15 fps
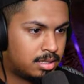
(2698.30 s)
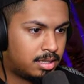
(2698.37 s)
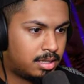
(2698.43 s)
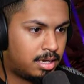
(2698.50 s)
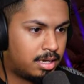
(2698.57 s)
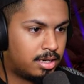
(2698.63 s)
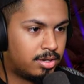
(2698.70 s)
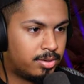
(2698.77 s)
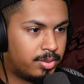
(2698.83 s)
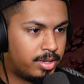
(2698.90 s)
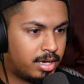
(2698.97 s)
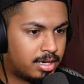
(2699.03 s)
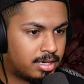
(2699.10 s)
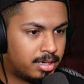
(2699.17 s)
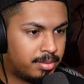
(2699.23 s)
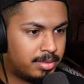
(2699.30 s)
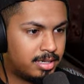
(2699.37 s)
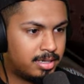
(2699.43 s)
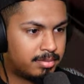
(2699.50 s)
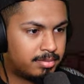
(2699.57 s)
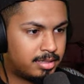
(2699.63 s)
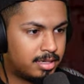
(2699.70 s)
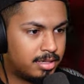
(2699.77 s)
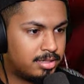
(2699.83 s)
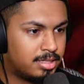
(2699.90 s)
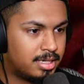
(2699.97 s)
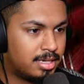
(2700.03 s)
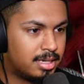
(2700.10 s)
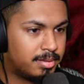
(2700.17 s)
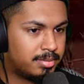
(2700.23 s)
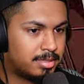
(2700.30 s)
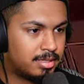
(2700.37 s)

Uh-oh, we all coming up. You know she coming